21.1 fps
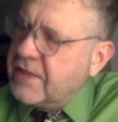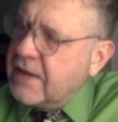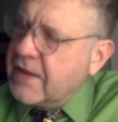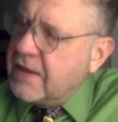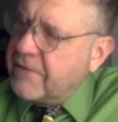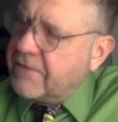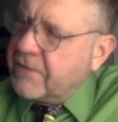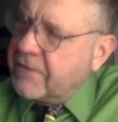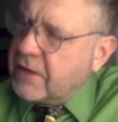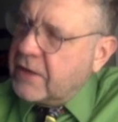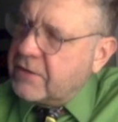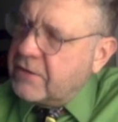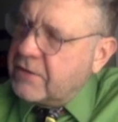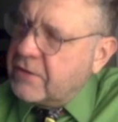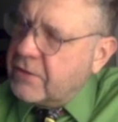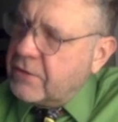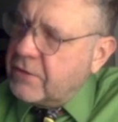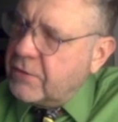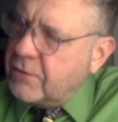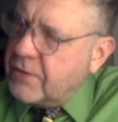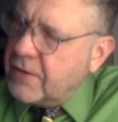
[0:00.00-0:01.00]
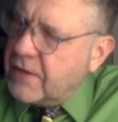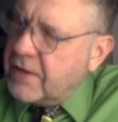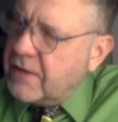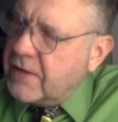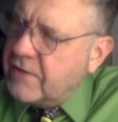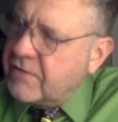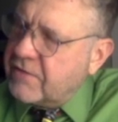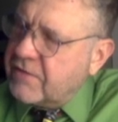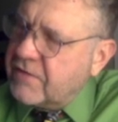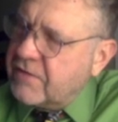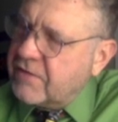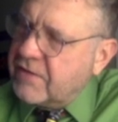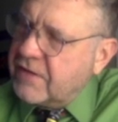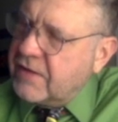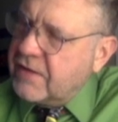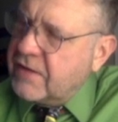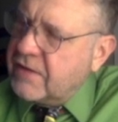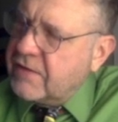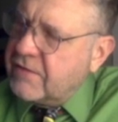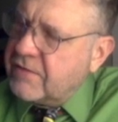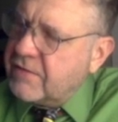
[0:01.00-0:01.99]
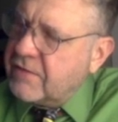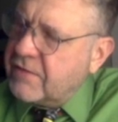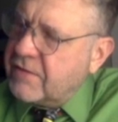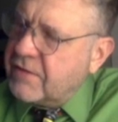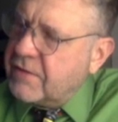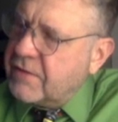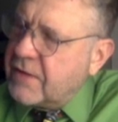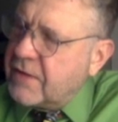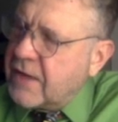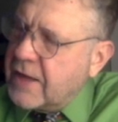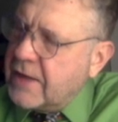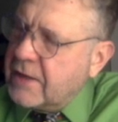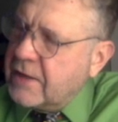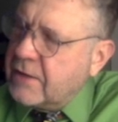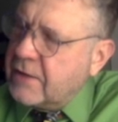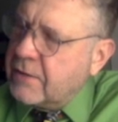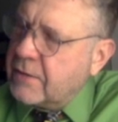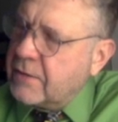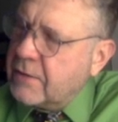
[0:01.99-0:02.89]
I forgot to do is, you see this 9 here?